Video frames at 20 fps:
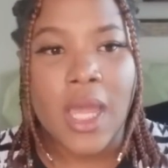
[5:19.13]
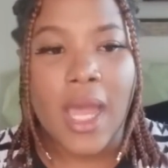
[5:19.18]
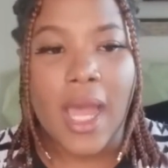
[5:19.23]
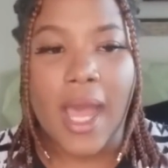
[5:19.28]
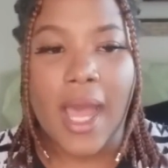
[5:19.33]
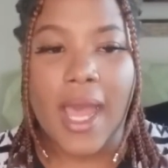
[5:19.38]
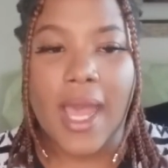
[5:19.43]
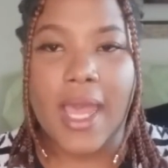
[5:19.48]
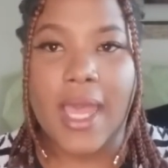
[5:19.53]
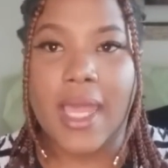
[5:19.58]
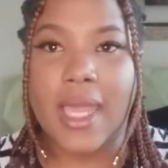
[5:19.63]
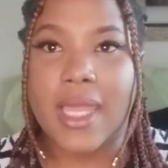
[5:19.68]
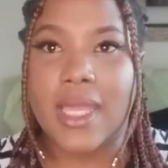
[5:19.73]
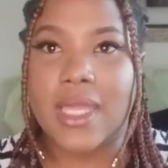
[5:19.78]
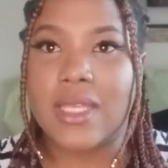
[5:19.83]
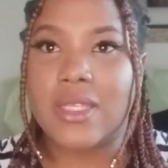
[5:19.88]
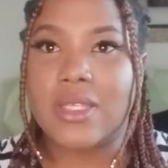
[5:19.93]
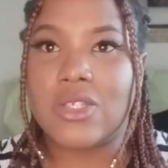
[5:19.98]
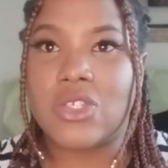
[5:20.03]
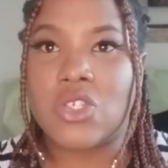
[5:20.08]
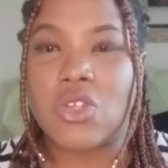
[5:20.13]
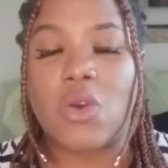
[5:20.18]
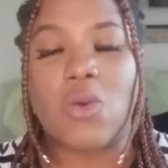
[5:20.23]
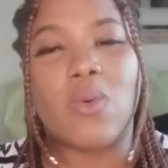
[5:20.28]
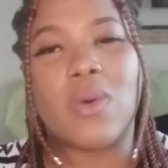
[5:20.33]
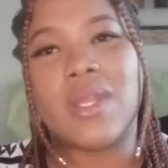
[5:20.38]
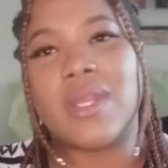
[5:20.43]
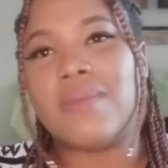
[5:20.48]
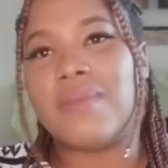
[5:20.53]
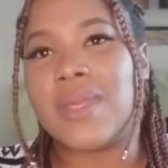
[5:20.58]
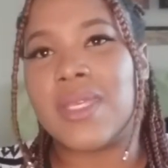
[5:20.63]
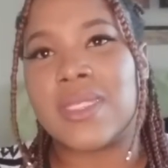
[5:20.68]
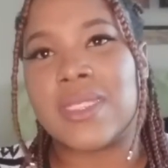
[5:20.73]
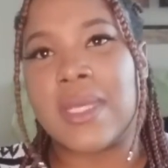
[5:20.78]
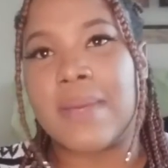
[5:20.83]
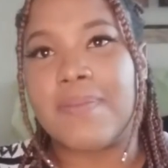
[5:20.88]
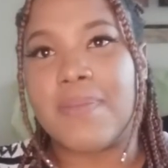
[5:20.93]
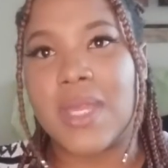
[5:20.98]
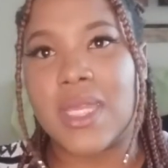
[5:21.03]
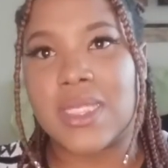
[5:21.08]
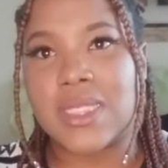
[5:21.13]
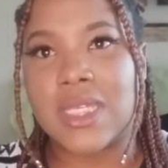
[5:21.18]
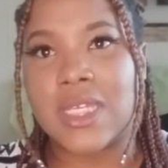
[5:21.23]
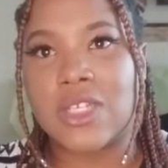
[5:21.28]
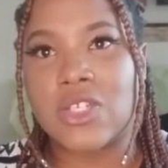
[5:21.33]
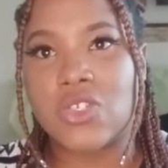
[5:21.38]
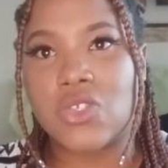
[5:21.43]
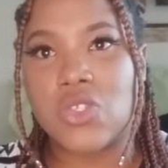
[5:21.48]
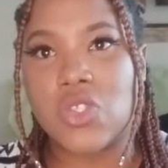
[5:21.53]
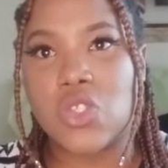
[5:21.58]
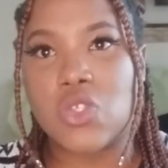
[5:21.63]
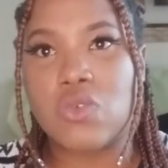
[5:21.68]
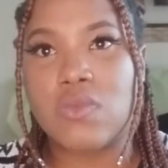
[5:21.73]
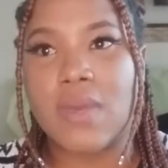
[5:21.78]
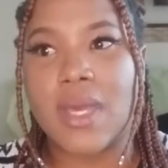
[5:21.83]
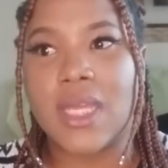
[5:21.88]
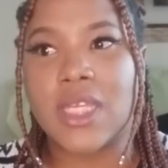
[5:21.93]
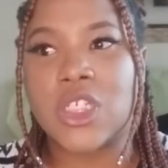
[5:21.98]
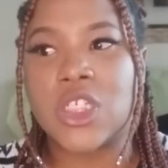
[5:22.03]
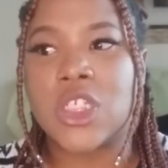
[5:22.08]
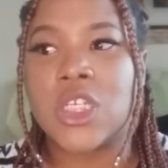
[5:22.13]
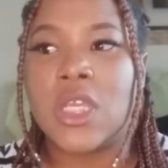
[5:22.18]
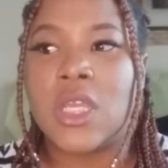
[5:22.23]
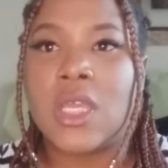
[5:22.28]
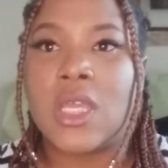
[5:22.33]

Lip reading: I don't want to mess up my schedule too much.